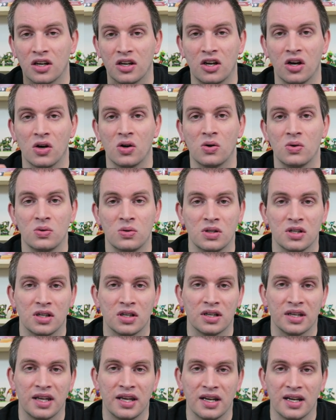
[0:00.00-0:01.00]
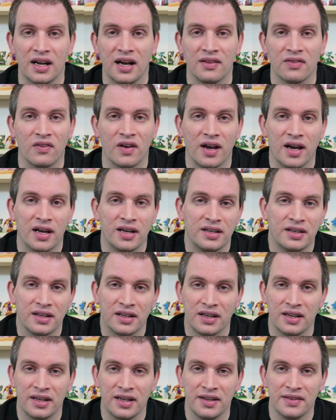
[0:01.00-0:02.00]
go get
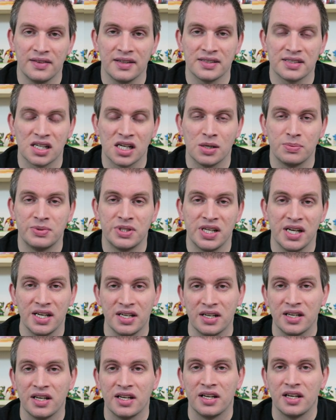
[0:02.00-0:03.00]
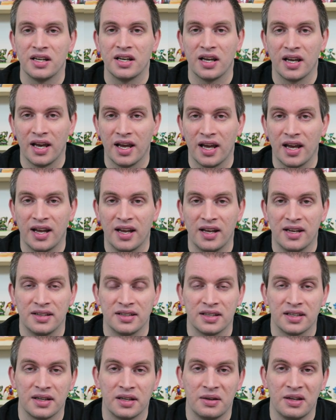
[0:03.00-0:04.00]
online, get this update
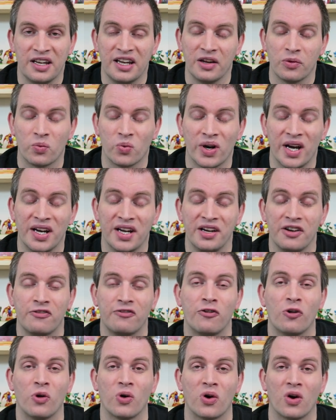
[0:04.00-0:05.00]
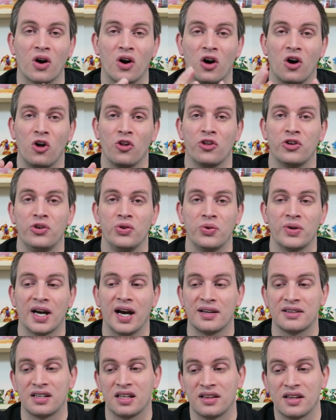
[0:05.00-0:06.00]
and get ready for all the new
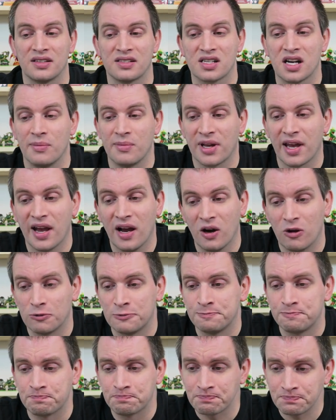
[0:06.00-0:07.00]
content that's coming out.